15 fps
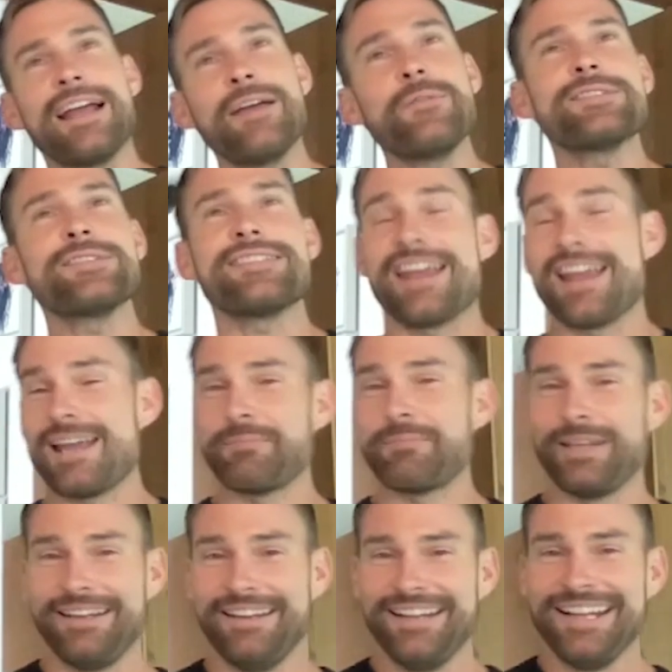wasn't
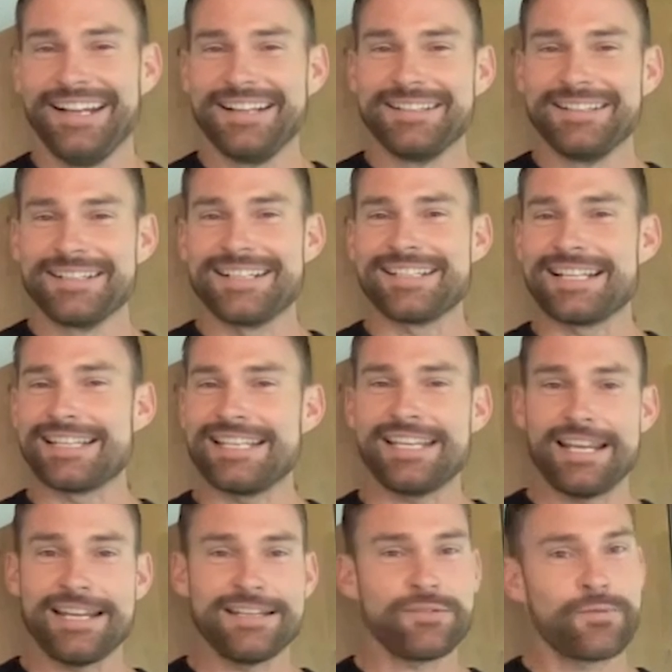happy. Because at the
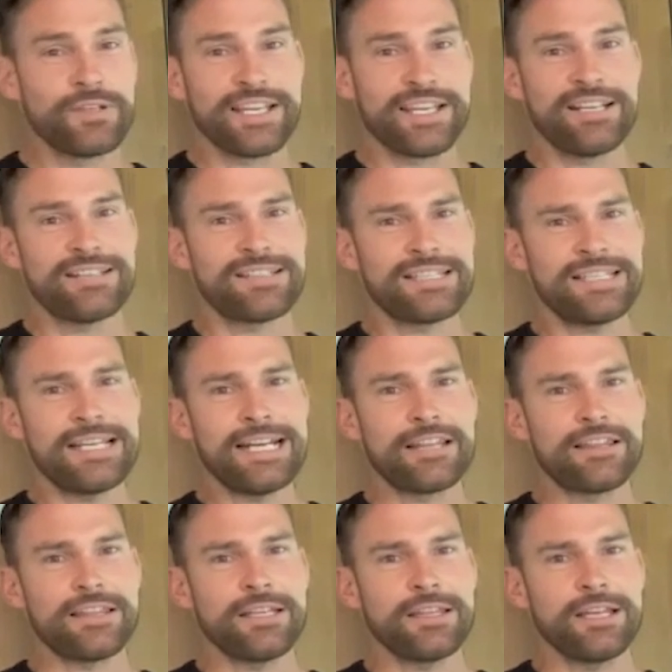end, when the kiss thing, I
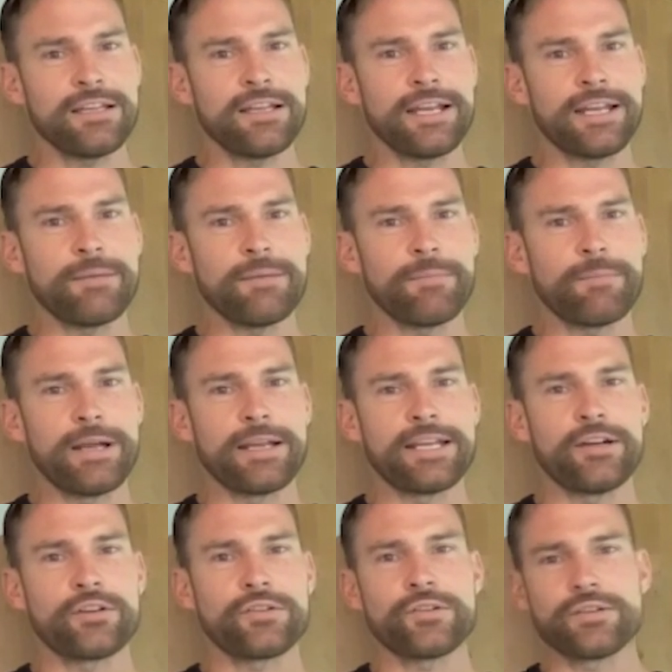think that like a
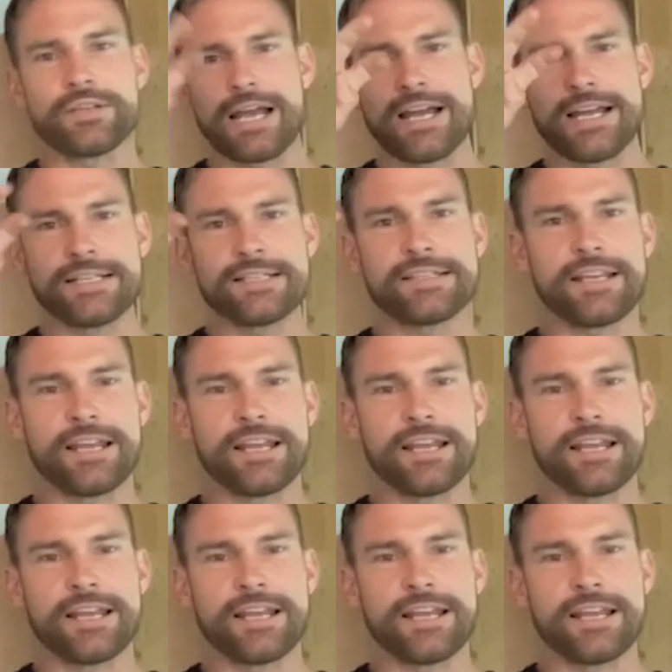character dies,